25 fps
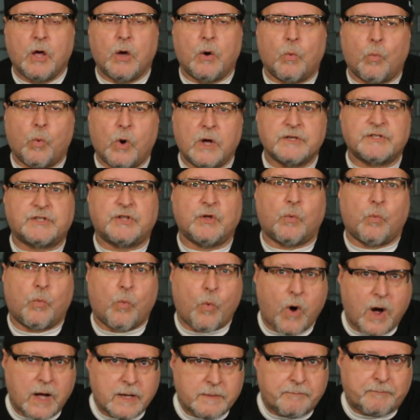was the
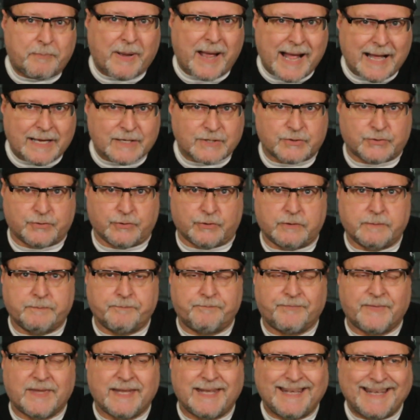one pastor
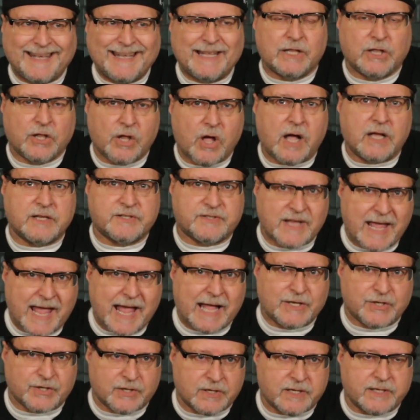in Los
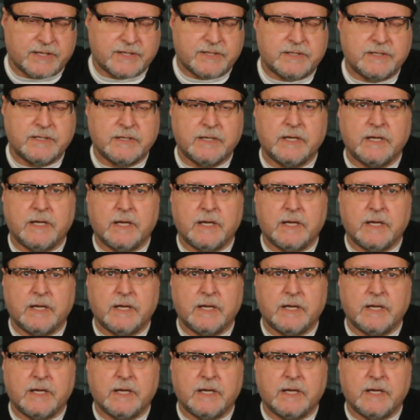Angeles.